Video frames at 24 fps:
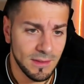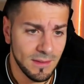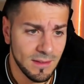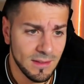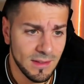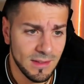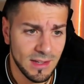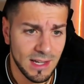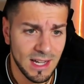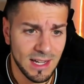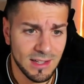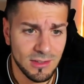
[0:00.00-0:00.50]

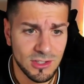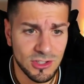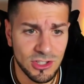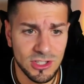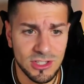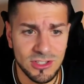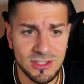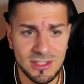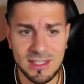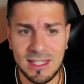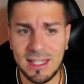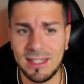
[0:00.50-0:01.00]
Knight to
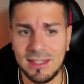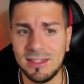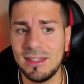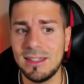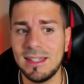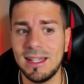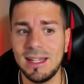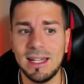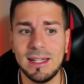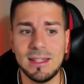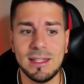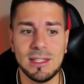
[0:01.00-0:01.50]
g6,
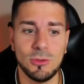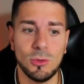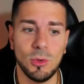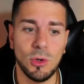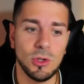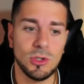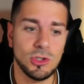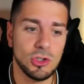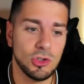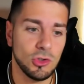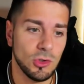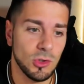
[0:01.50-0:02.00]
and at this
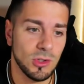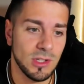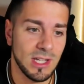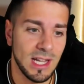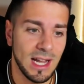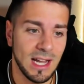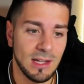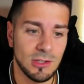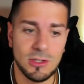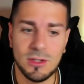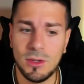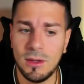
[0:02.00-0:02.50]
point, short
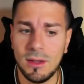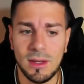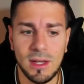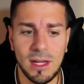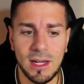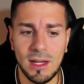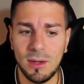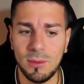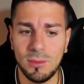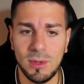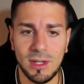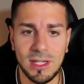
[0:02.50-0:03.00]
castle.
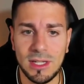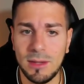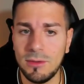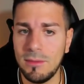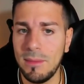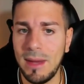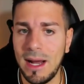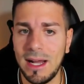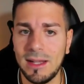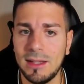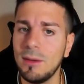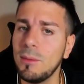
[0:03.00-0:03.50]
We give
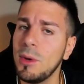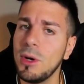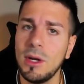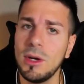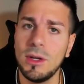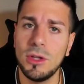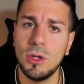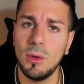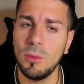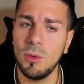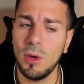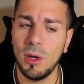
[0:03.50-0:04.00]
back the
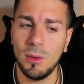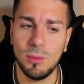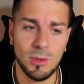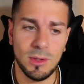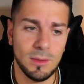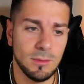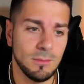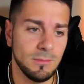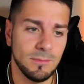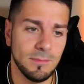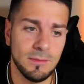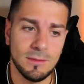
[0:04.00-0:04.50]
pawn, no
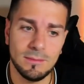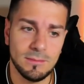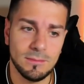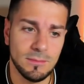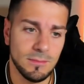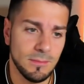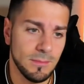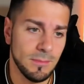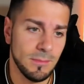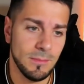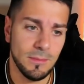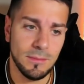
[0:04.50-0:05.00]
problem.
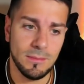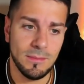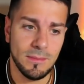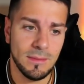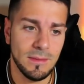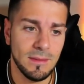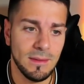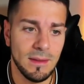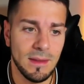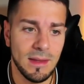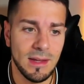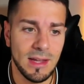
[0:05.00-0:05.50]

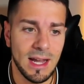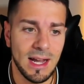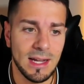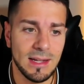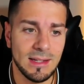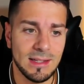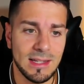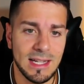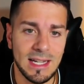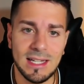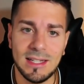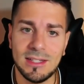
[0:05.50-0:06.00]

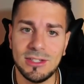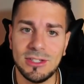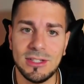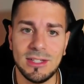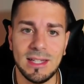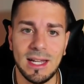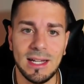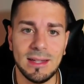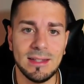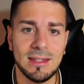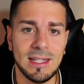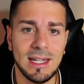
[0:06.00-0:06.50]
Knight takes,
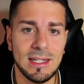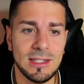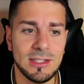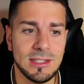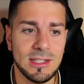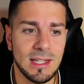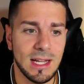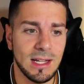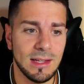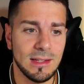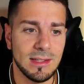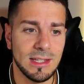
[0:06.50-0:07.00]
knight takes,
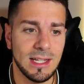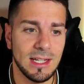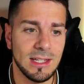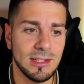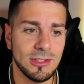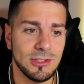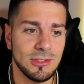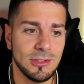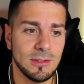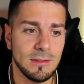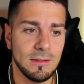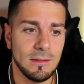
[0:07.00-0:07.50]
knight
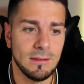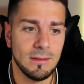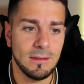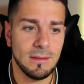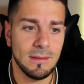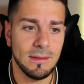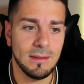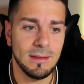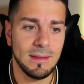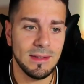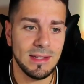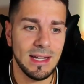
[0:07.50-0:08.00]
takes.
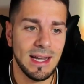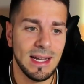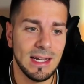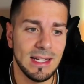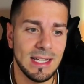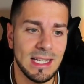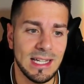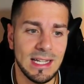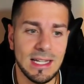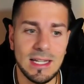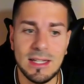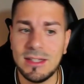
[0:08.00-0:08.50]
And
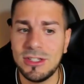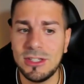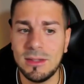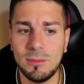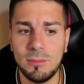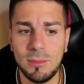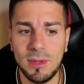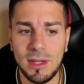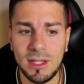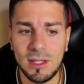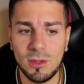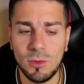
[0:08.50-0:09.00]
here,
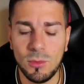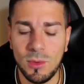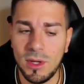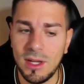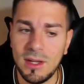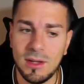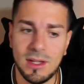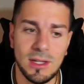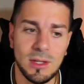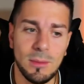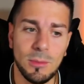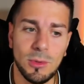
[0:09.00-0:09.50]
simply,
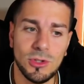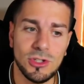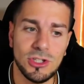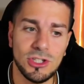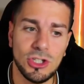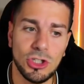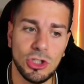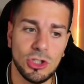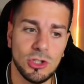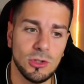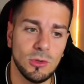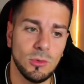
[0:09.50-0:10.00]
we're in a
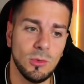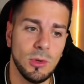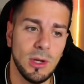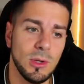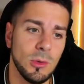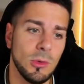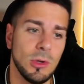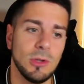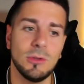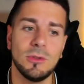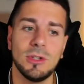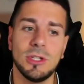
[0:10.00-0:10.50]
position where
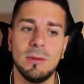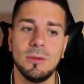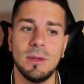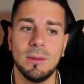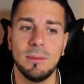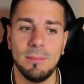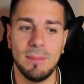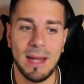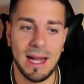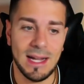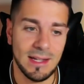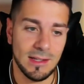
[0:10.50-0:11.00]
we've
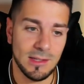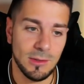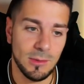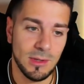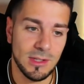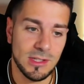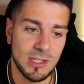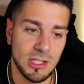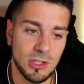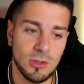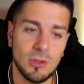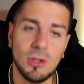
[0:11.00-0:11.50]
given back the
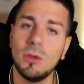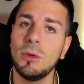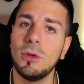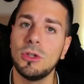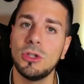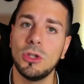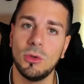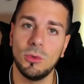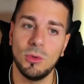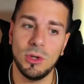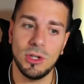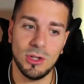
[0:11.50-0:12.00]
material,
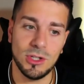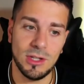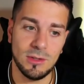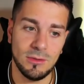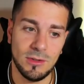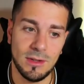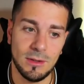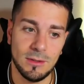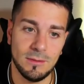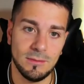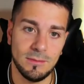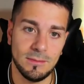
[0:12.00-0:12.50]
so we're
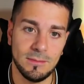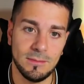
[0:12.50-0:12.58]
even.